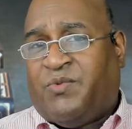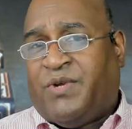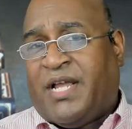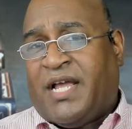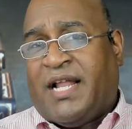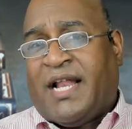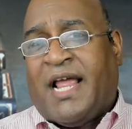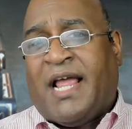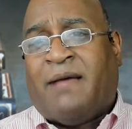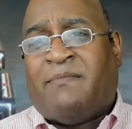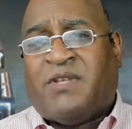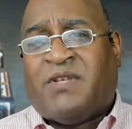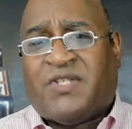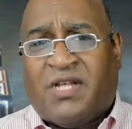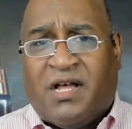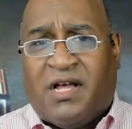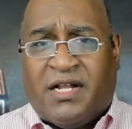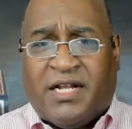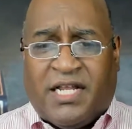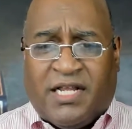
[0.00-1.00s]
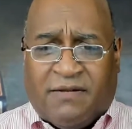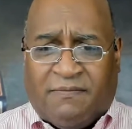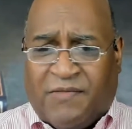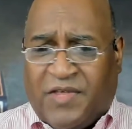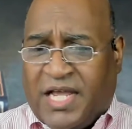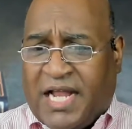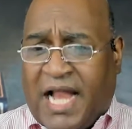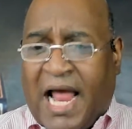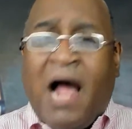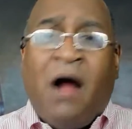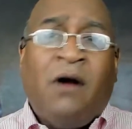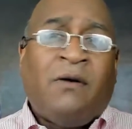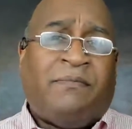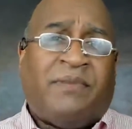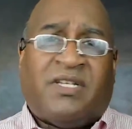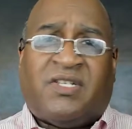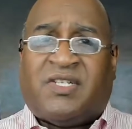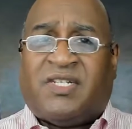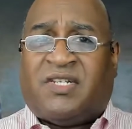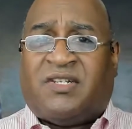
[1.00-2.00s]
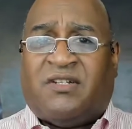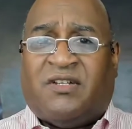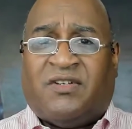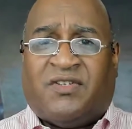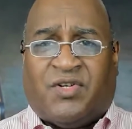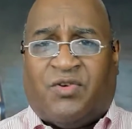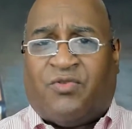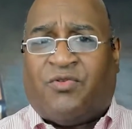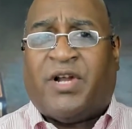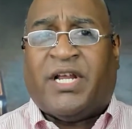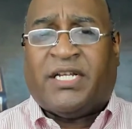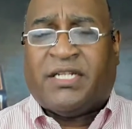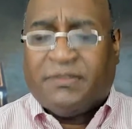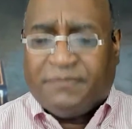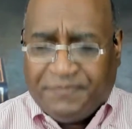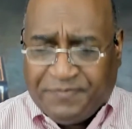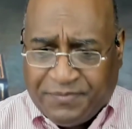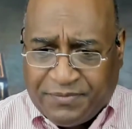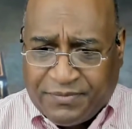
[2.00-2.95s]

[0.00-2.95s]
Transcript: we got Amazon in, and our business looks great.